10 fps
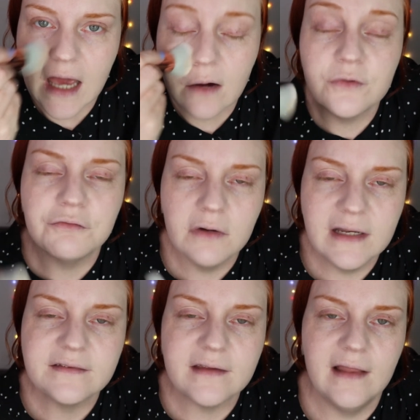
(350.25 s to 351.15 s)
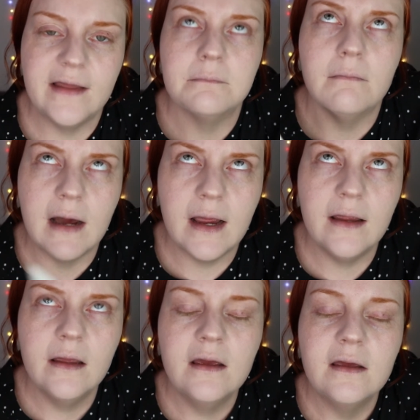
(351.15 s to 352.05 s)
I would really say that
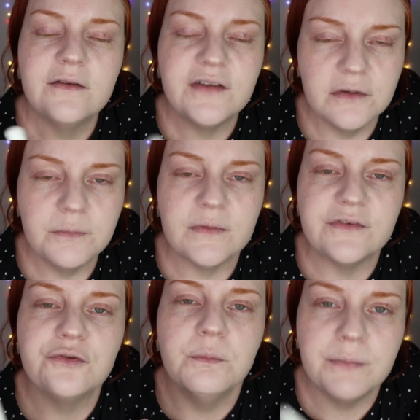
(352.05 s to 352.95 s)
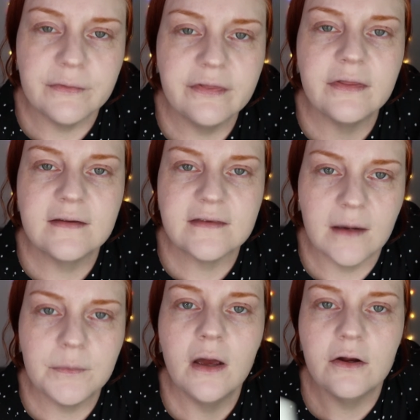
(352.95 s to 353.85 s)
my tip is to build things
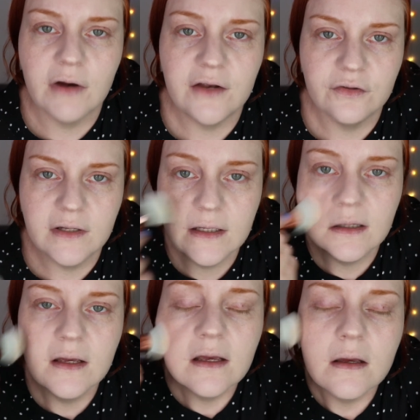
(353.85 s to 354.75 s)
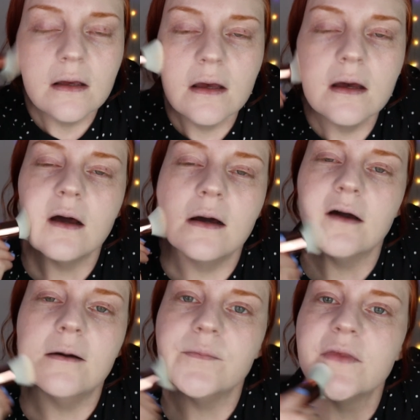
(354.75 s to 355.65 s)
up gradually.
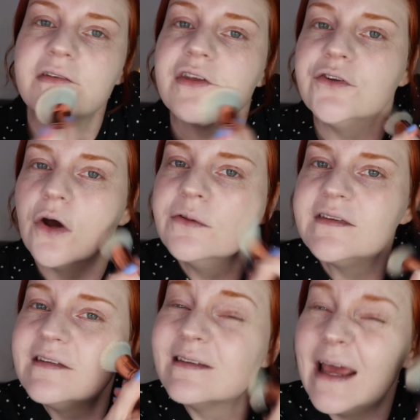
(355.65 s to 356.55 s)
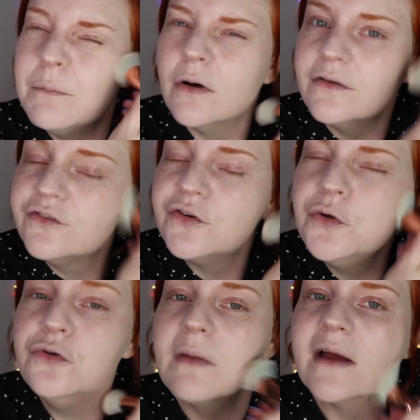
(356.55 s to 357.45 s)
So don't slap on
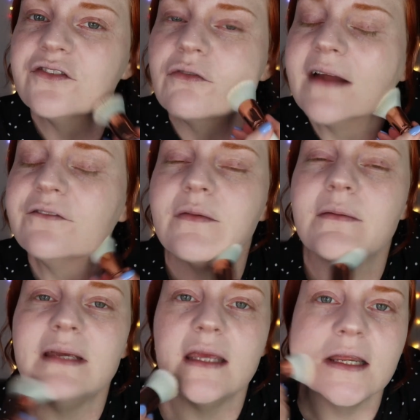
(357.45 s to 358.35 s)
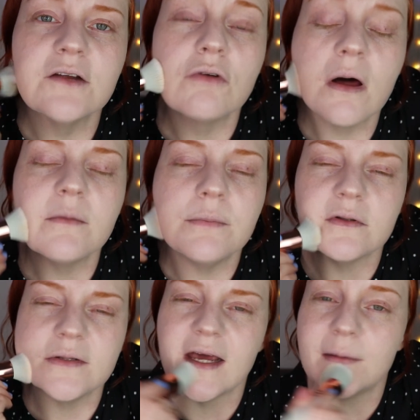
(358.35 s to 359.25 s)
too much right from the beginning, rather
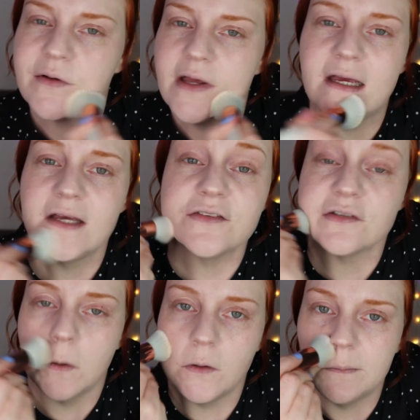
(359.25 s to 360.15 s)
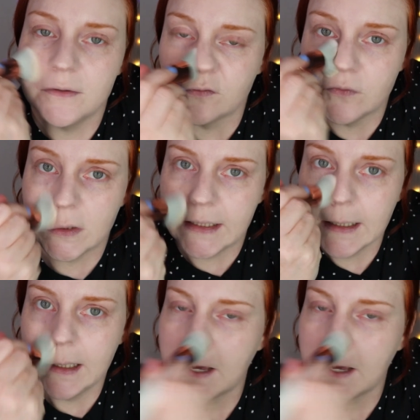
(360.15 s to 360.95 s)
build it up slowly but surely.